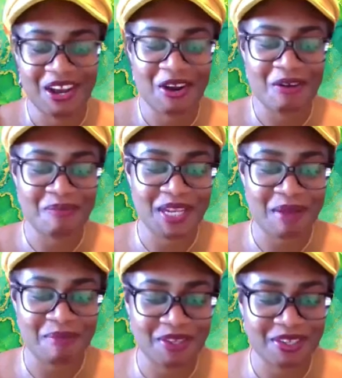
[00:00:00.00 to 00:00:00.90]
open
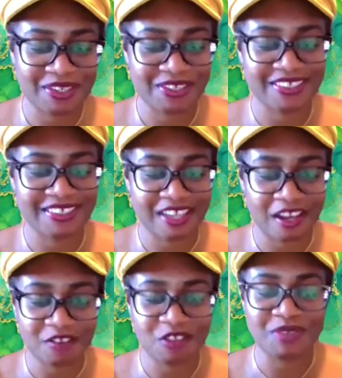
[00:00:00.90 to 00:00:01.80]
up
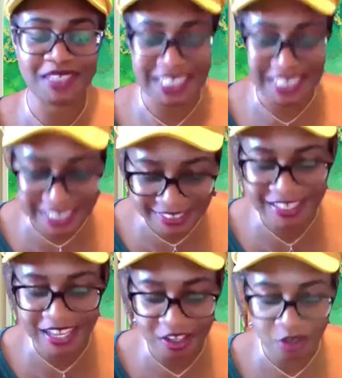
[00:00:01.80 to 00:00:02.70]
yourself to release
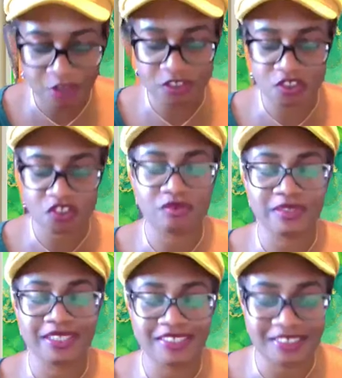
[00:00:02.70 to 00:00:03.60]
and also to
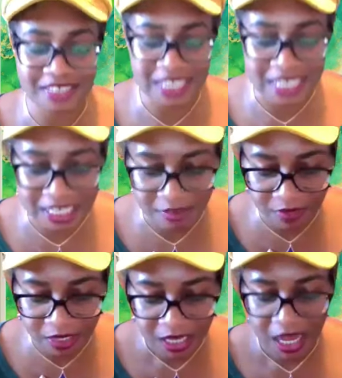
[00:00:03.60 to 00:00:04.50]
receive.
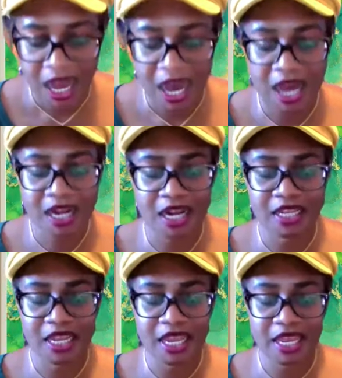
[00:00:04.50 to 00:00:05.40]

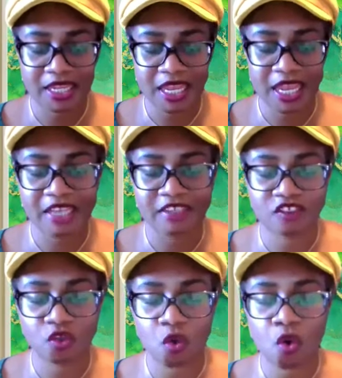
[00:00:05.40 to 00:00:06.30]
Haranete
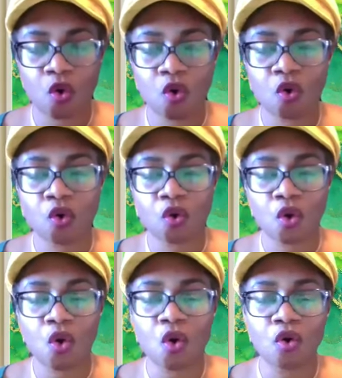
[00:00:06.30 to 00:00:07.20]

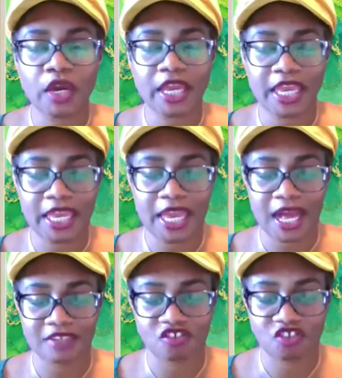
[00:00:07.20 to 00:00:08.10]
soro
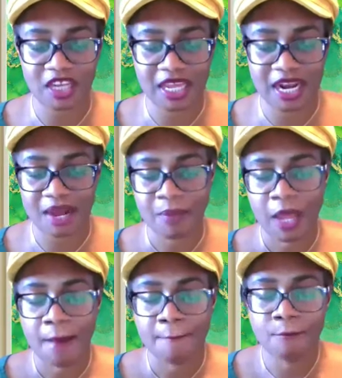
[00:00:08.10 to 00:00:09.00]
kiashia.
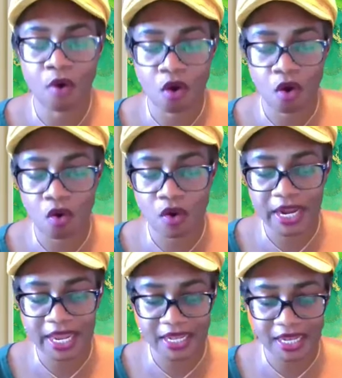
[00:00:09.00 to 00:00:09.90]

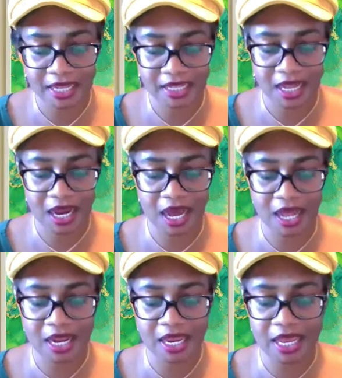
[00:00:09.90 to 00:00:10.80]
Mokori and
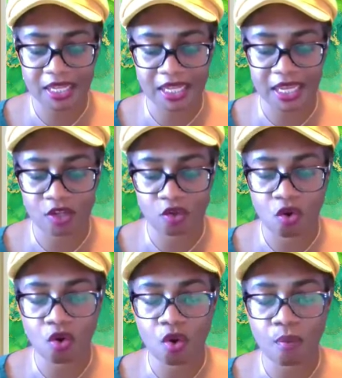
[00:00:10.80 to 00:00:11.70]
natakareti
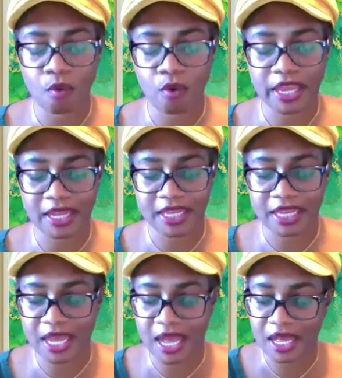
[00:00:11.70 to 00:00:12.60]
toro
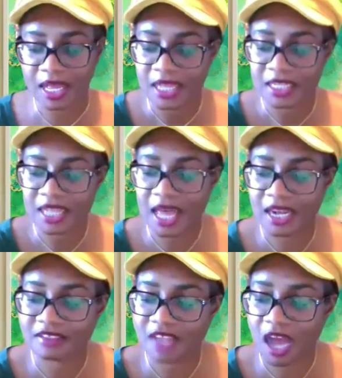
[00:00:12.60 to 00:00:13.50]
moyatia.
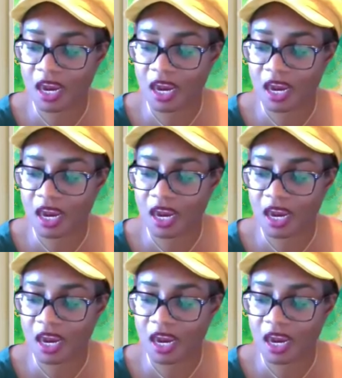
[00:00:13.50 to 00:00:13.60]
Taras